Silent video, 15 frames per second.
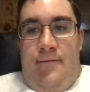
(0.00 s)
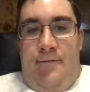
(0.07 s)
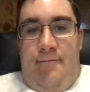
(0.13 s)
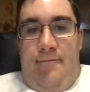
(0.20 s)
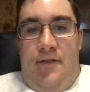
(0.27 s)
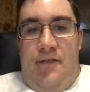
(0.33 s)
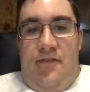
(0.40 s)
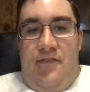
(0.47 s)

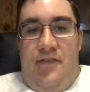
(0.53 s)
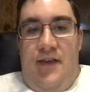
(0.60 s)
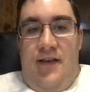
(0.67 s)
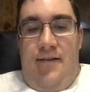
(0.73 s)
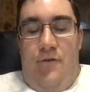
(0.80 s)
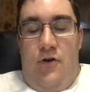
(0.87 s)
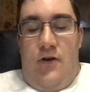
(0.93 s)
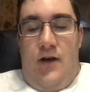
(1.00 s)
let's
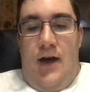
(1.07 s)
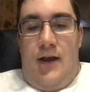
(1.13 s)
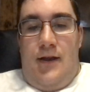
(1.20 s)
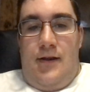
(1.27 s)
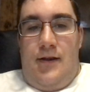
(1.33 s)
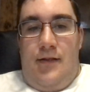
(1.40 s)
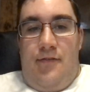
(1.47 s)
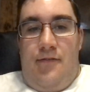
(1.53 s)
take a look at it
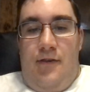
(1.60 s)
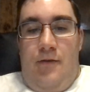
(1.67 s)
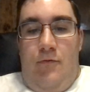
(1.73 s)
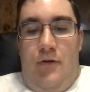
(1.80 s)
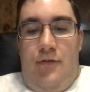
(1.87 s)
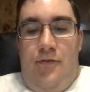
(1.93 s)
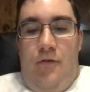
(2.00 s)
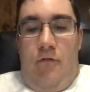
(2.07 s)
and see
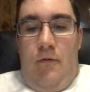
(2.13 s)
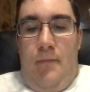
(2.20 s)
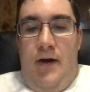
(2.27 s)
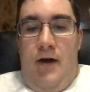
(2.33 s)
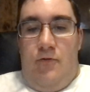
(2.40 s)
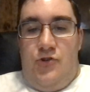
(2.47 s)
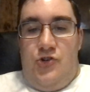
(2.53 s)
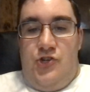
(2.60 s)
what it's all
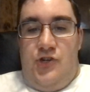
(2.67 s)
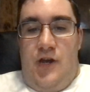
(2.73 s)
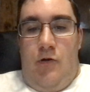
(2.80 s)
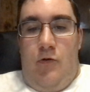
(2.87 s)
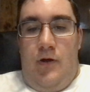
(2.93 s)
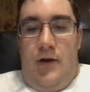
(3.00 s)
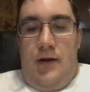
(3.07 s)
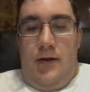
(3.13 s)
about, shall
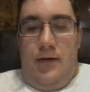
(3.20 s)
we?